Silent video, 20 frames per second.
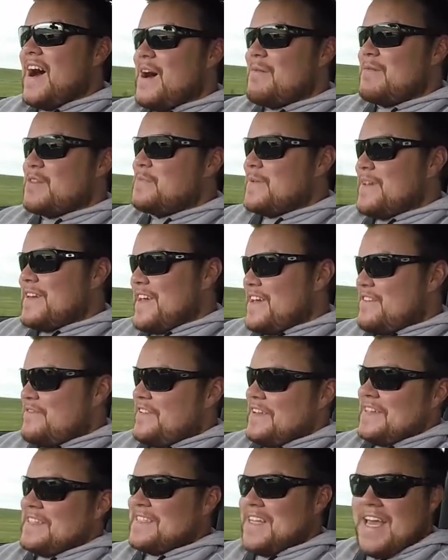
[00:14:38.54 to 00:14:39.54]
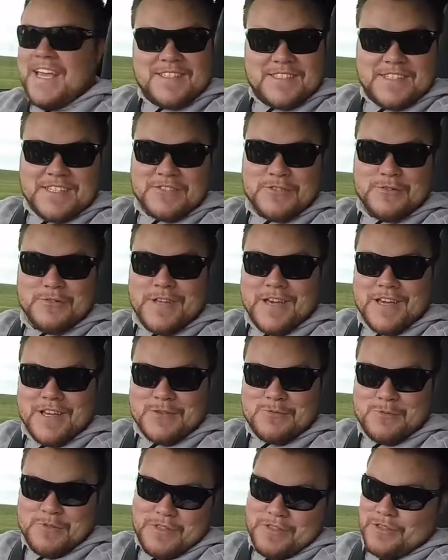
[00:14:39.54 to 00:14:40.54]
It's been a fantastic 2
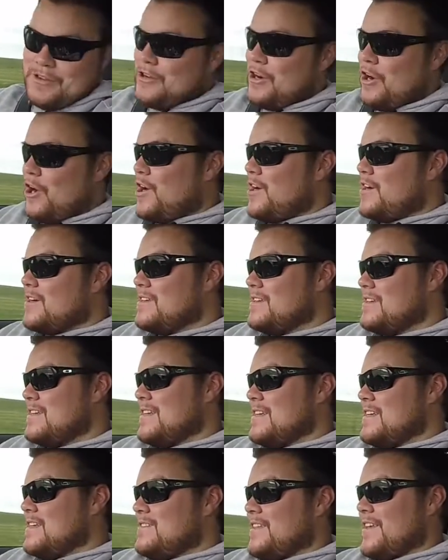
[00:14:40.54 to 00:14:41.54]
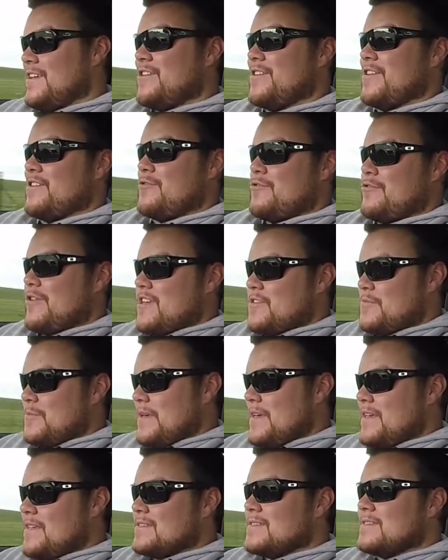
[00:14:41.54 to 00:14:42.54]
days with the car. Thank you that you trust me.